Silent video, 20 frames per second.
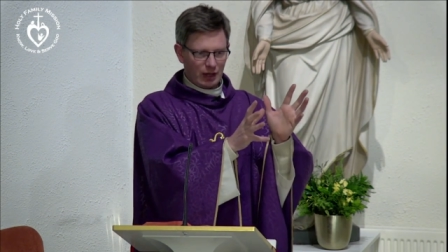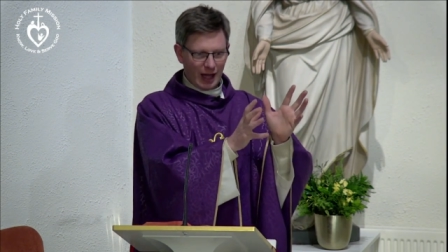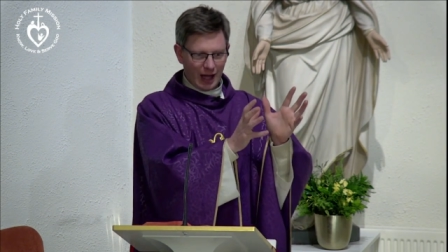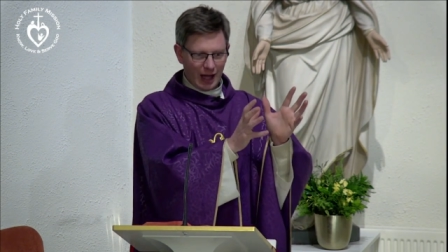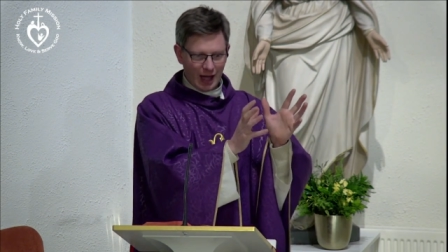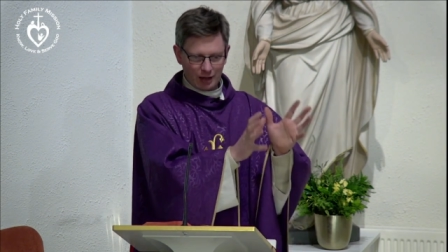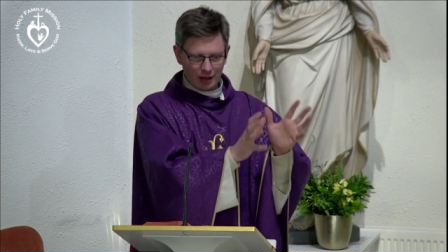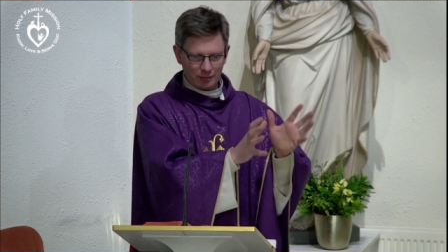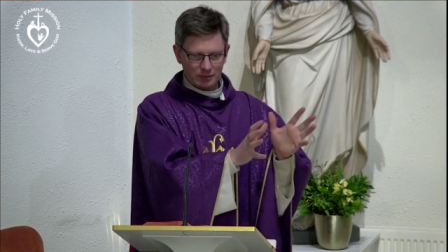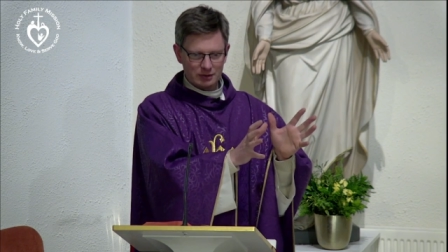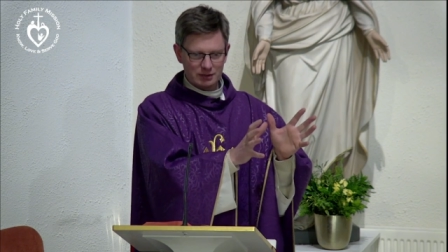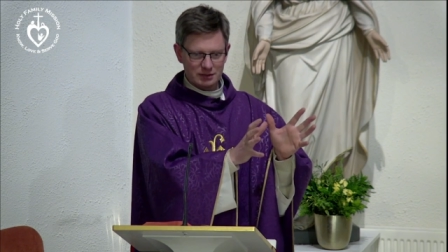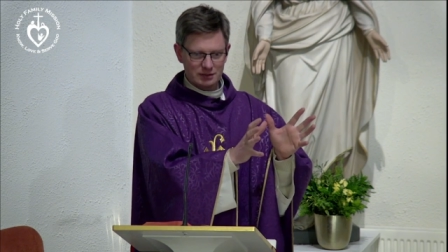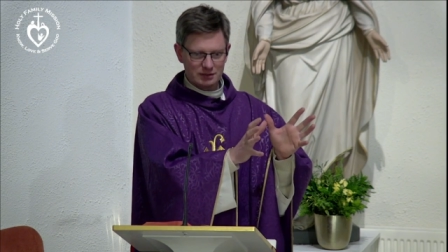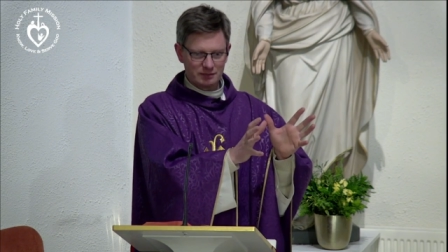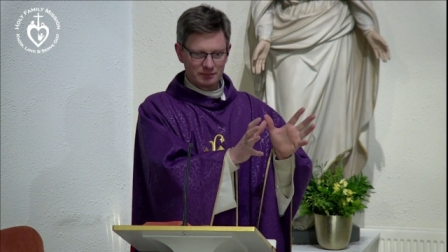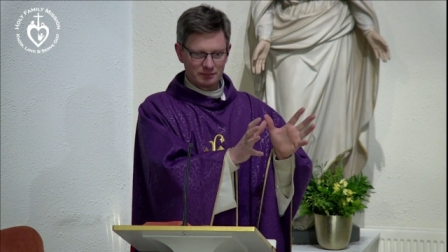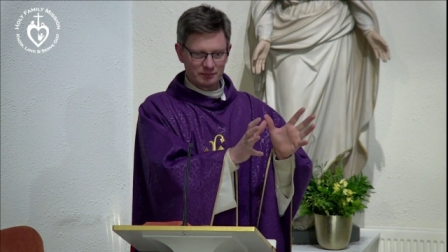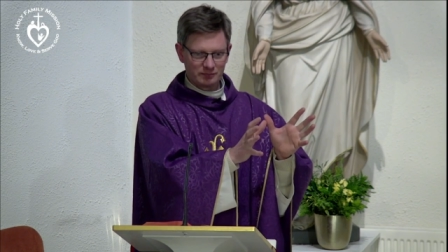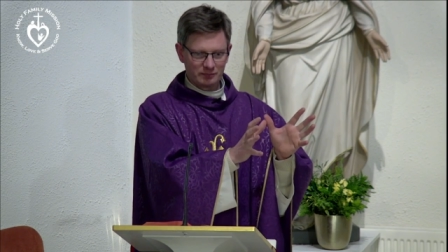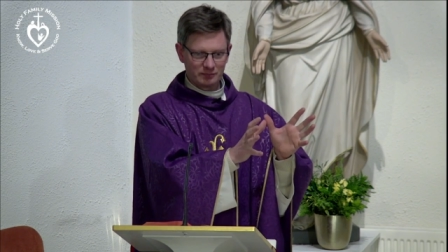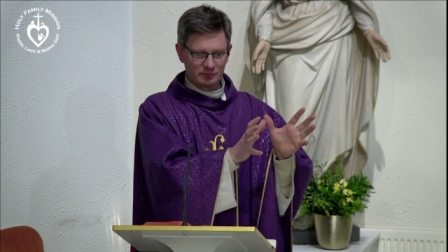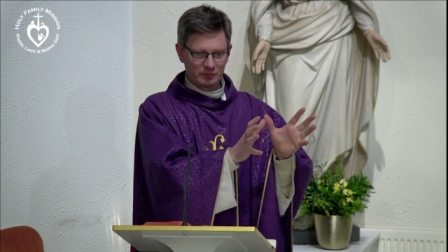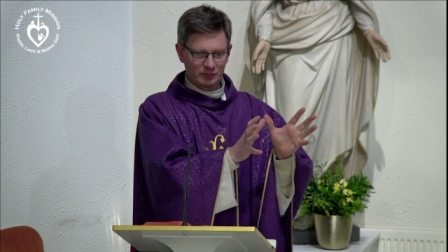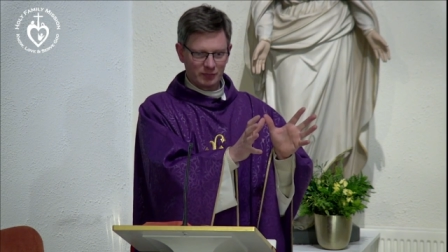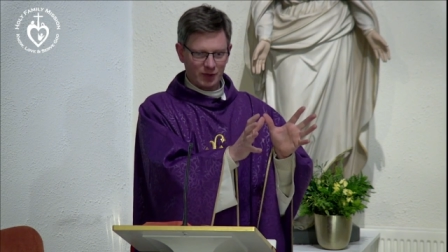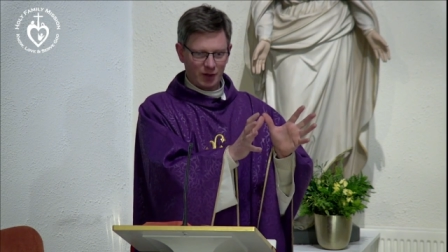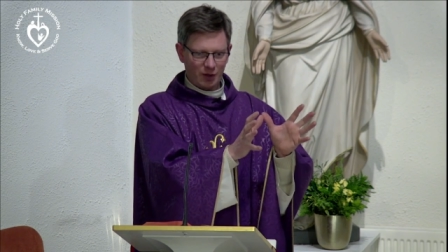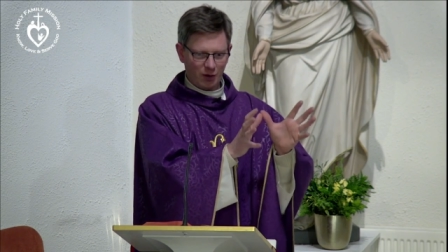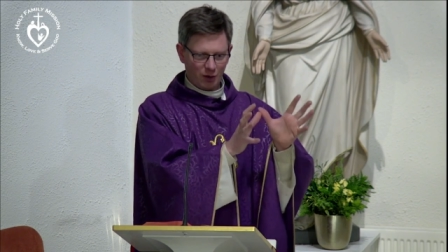habits
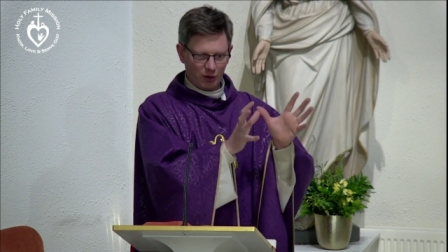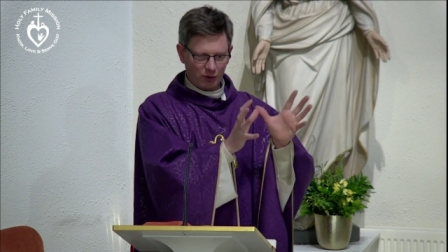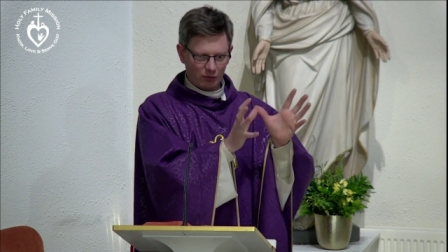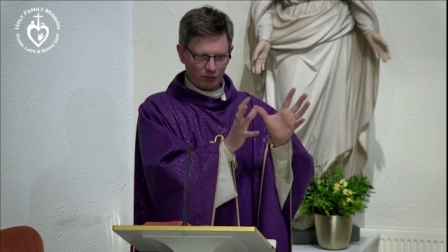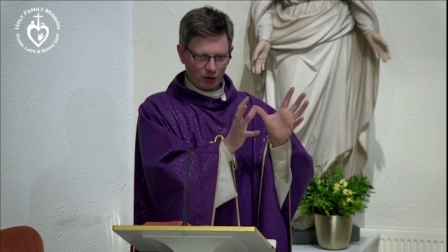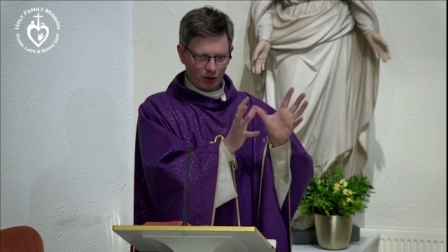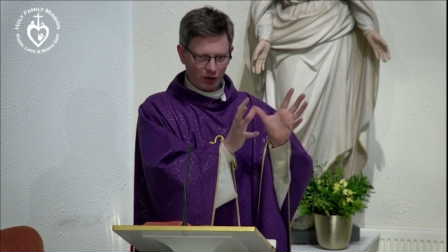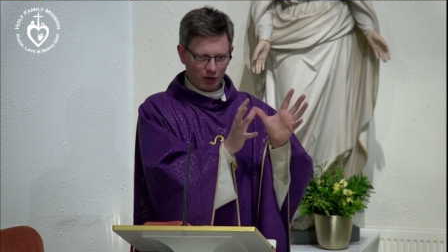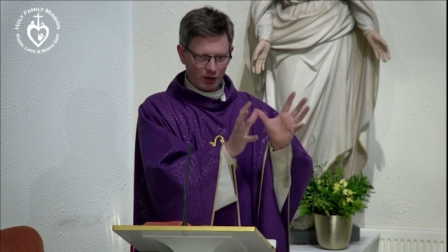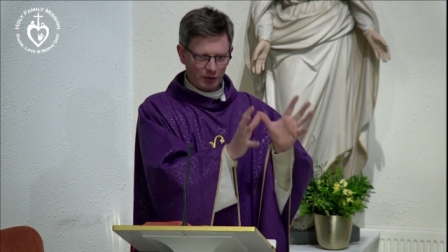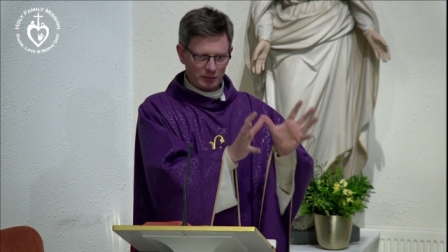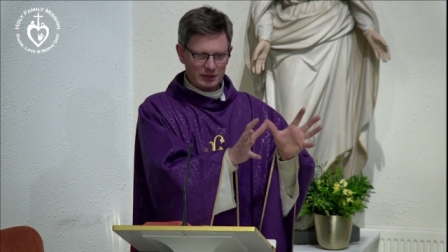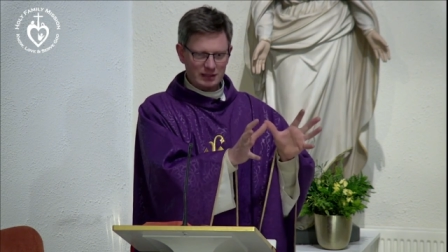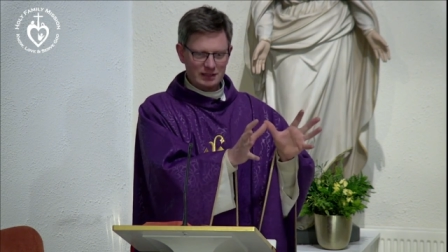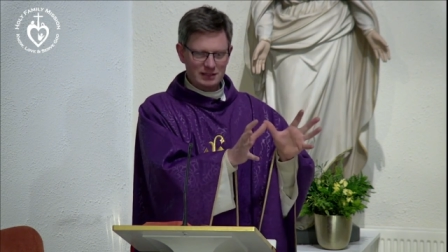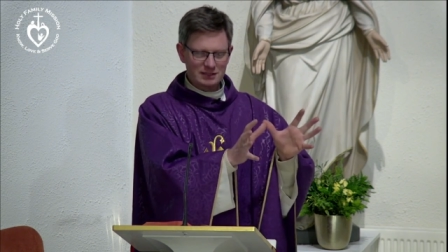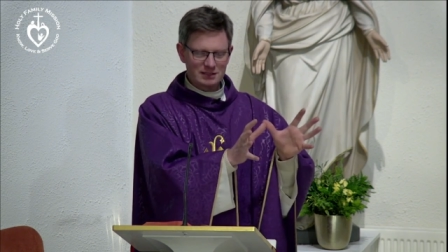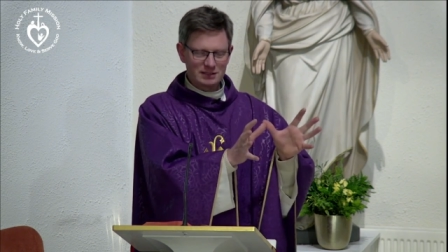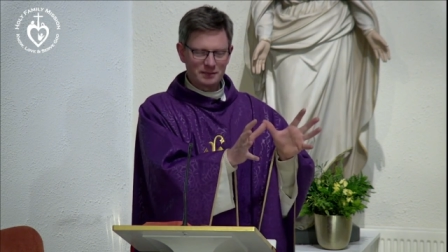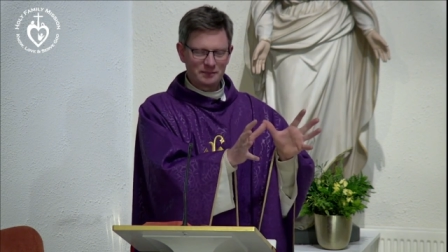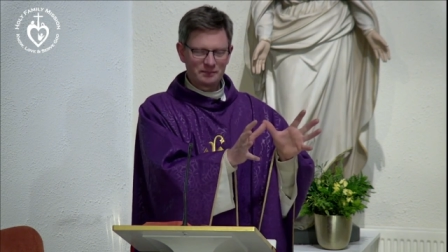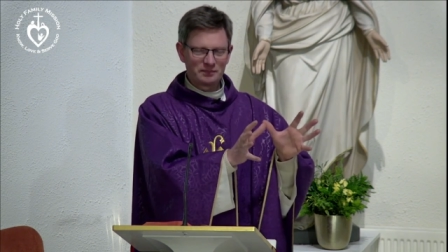or hobbies